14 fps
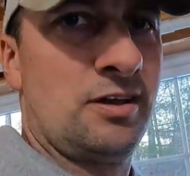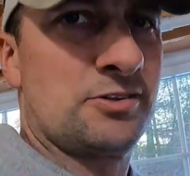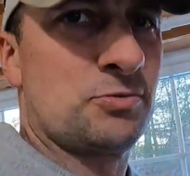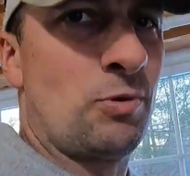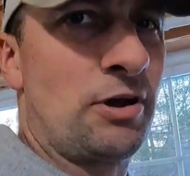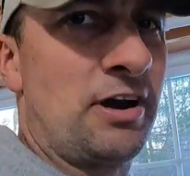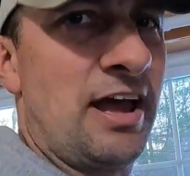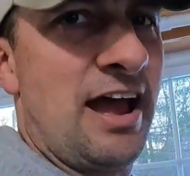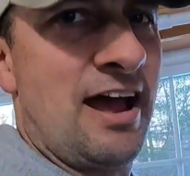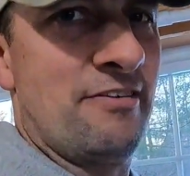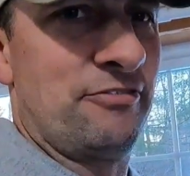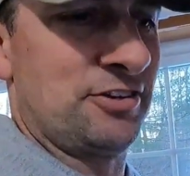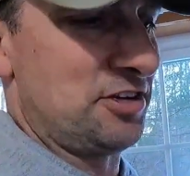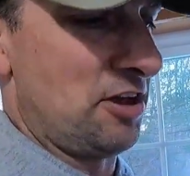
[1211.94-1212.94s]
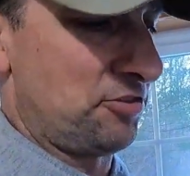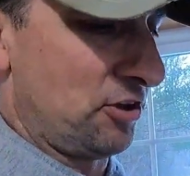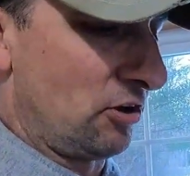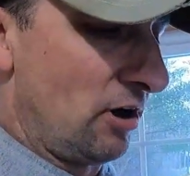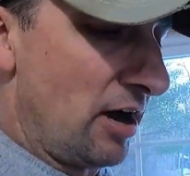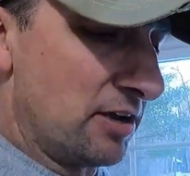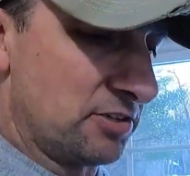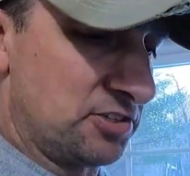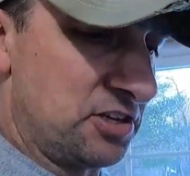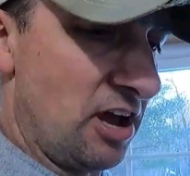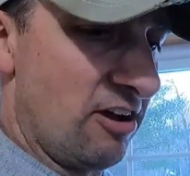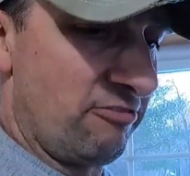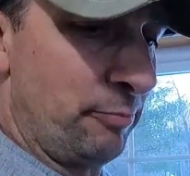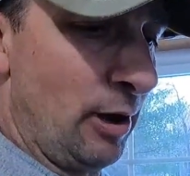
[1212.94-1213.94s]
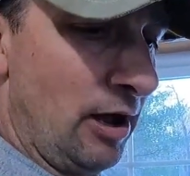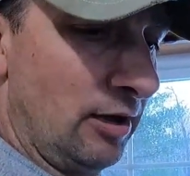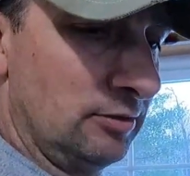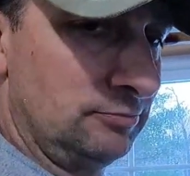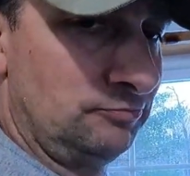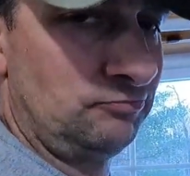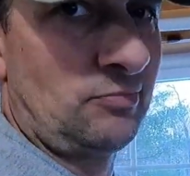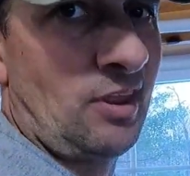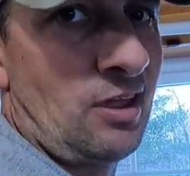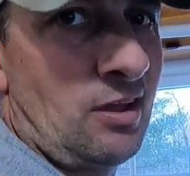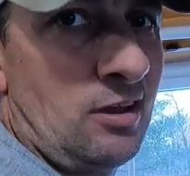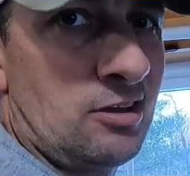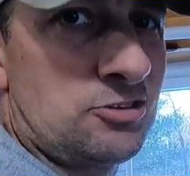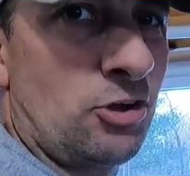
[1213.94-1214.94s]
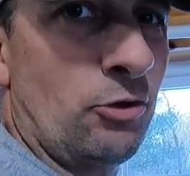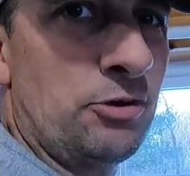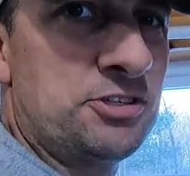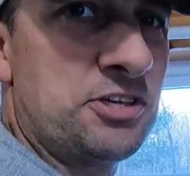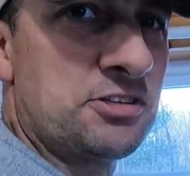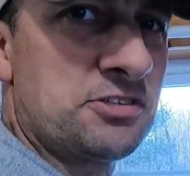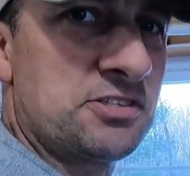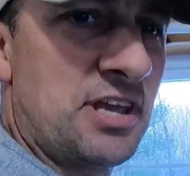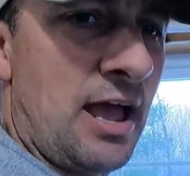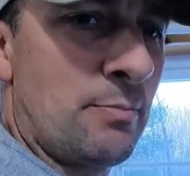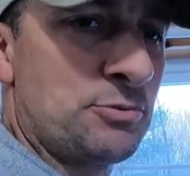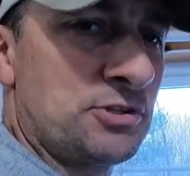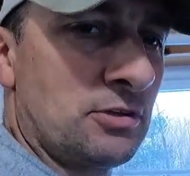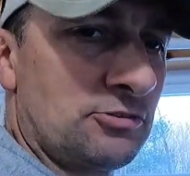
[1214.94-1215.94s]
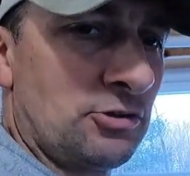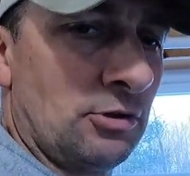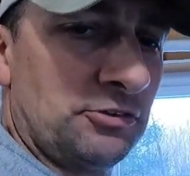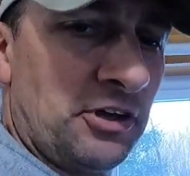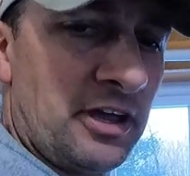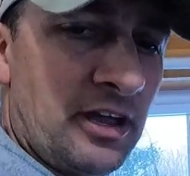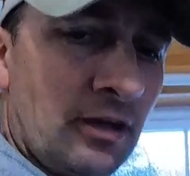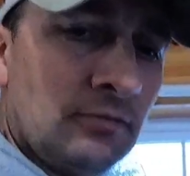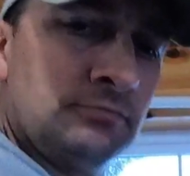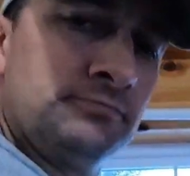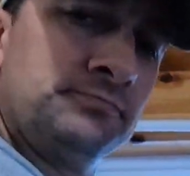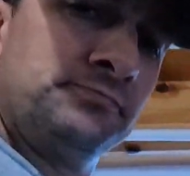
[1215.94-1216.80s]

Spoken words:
It's 1.5. It's not the greatest stuff, but it's always season sap still, so I'll take it.